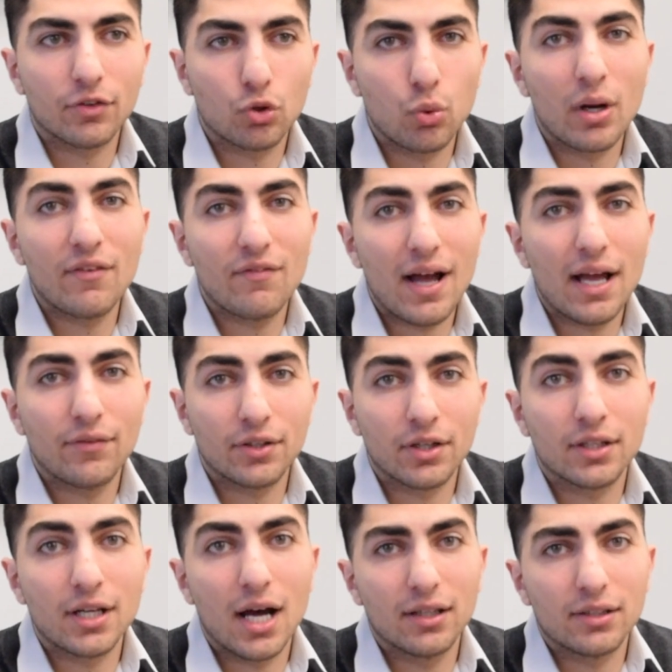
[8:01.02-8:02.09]
for
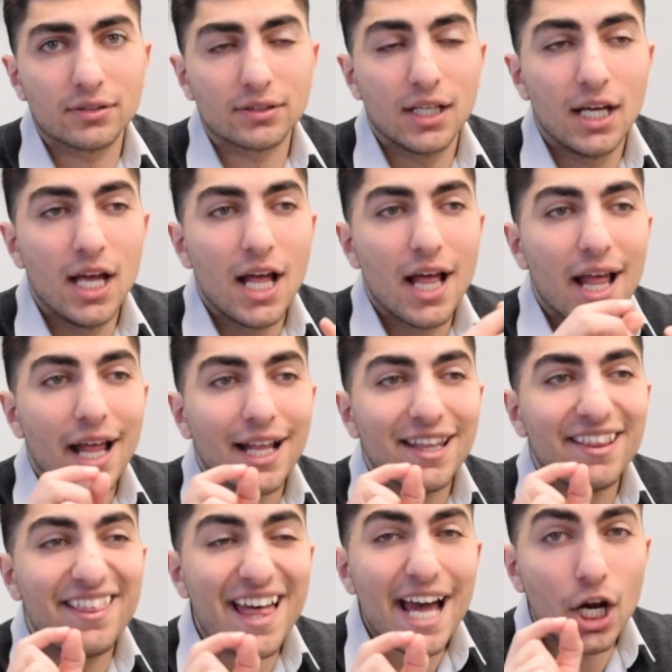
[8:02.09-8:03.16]
$2,500.
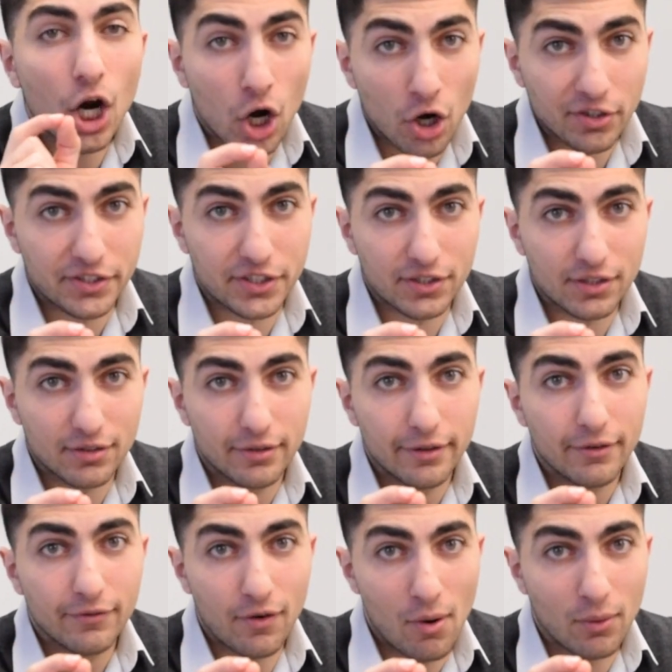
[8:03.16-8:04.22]
That hurts,
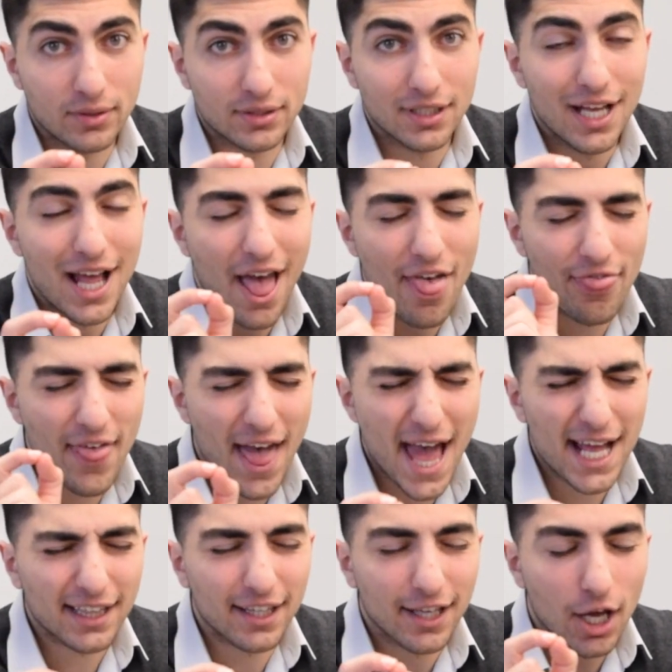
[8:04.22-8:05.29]
folks.
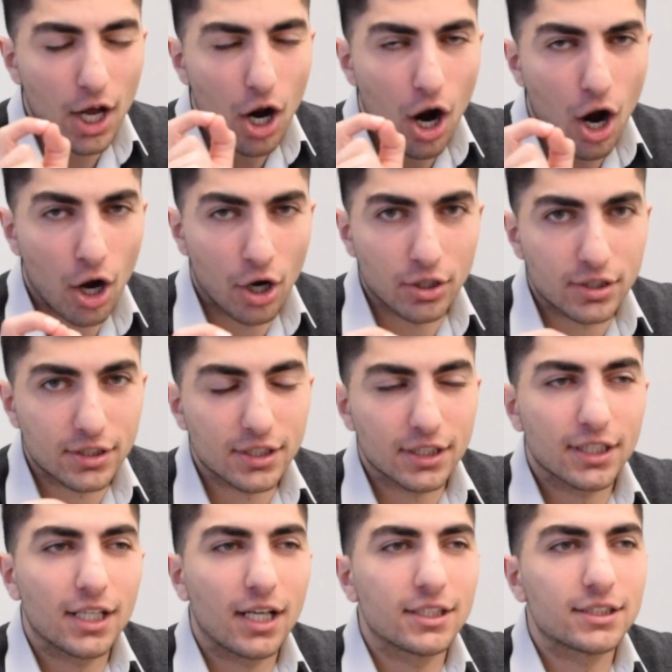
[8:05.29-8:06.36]
That hurts,
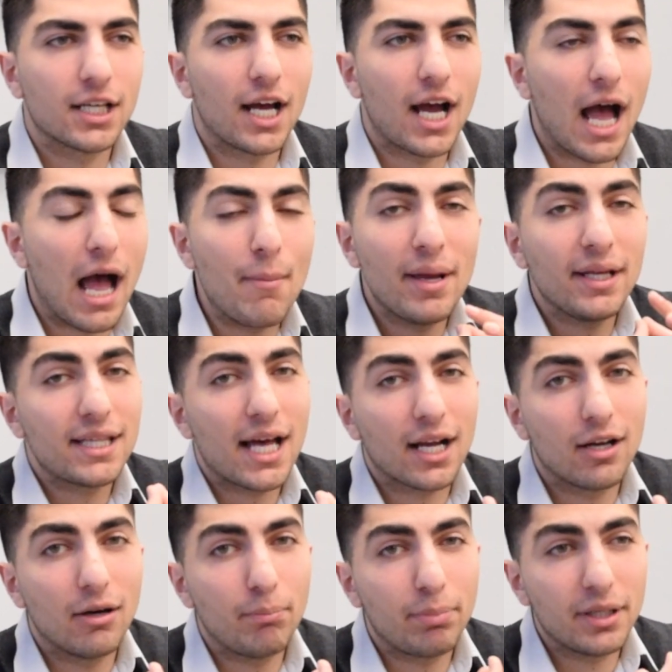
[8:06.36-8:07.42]
because I made
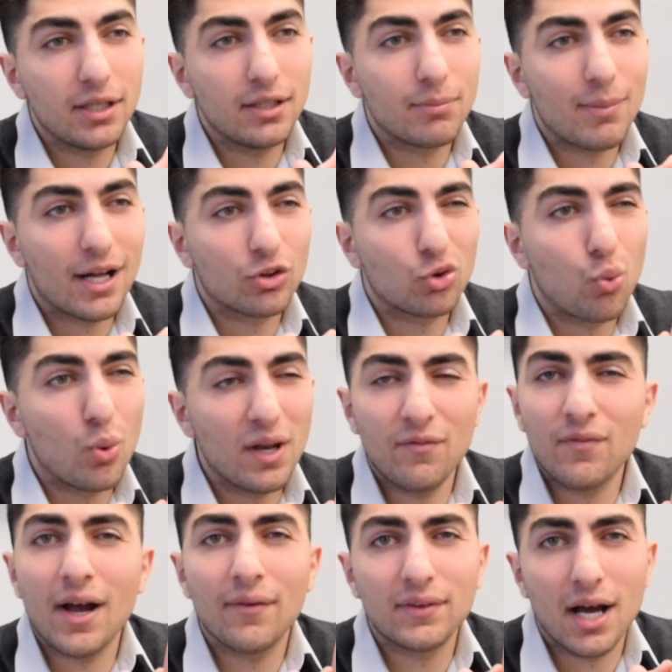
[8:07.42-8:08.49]
that company about
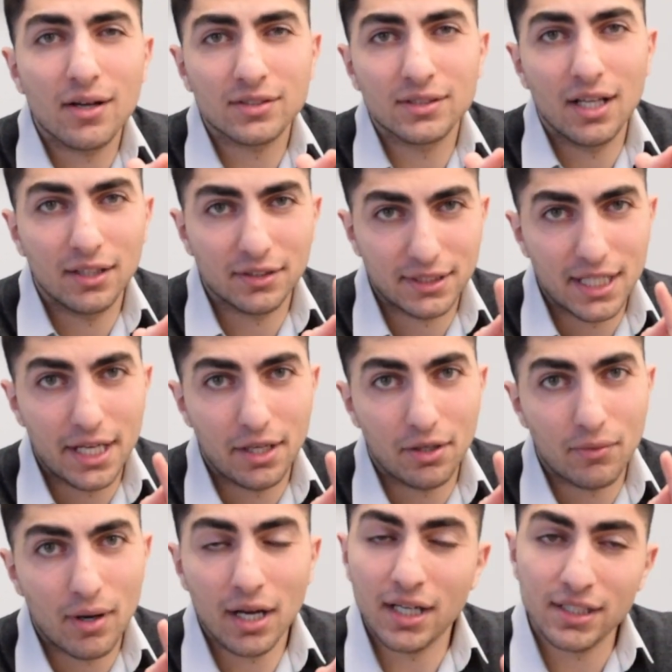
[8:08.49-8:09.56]
$25,000 that
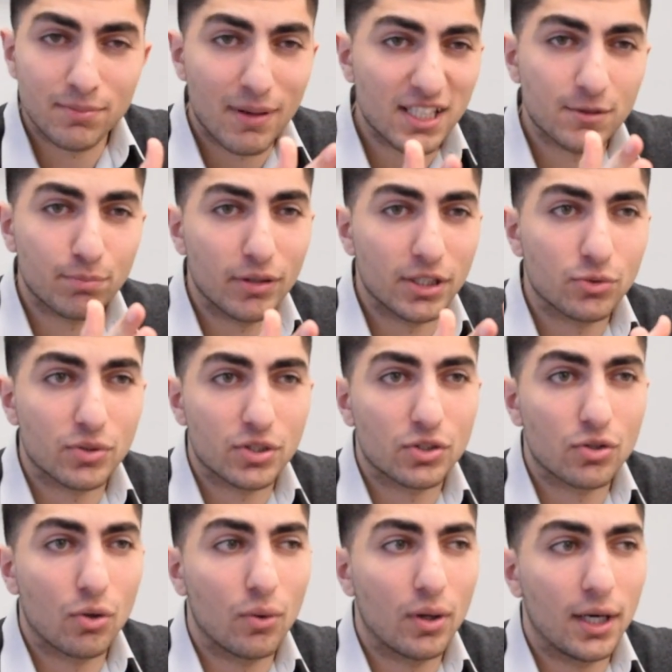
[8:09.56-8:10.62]
year, right? Because my splits
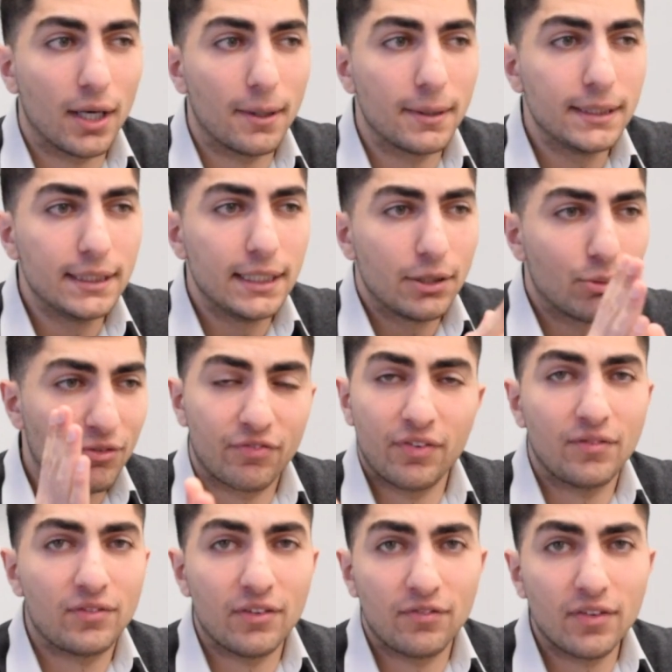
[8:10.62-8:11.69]
were were
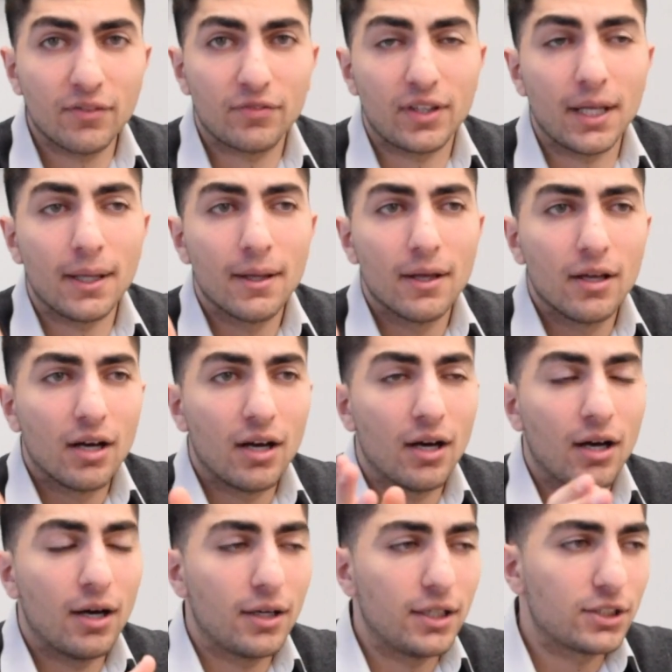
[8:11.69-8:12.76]
50-50.
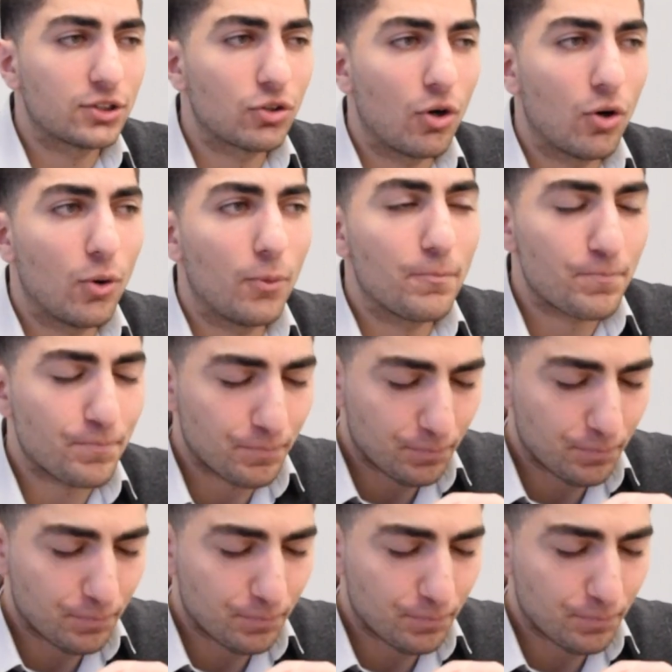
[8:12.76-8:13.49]
So